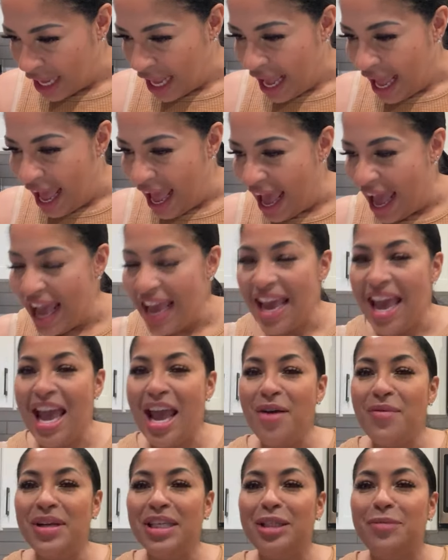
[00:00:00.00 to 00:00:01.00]
Hey,
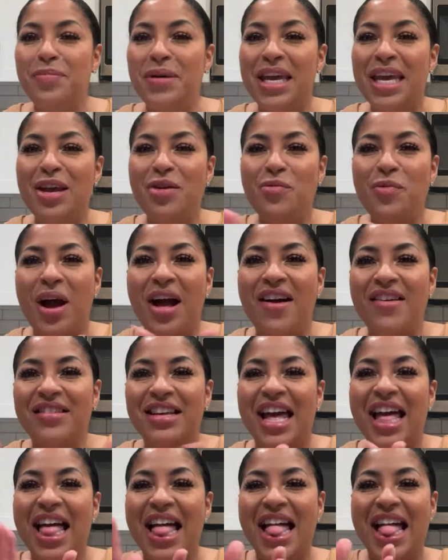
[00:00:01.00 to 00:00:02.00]
Aries B,
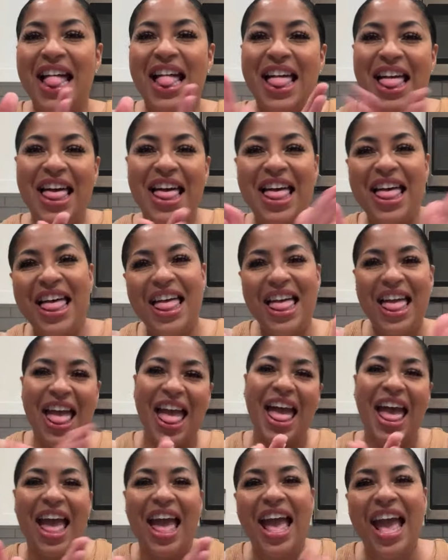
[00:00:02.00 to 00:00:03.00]
welcome.
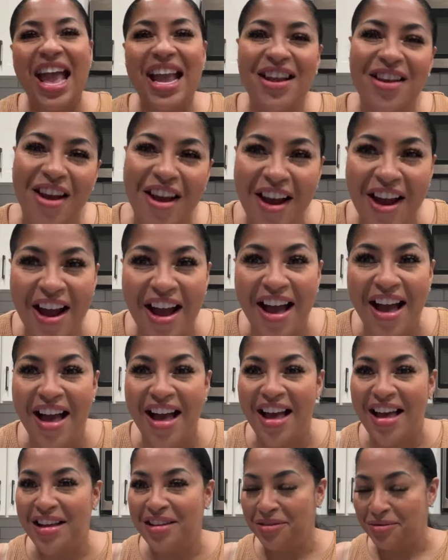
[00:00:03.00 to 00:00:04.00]
Hey,
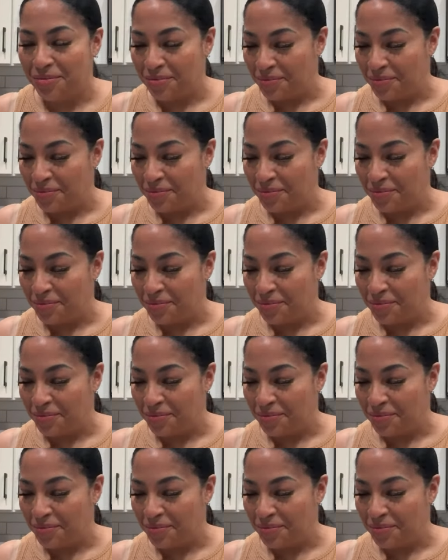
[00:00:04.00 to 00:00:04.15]
girl.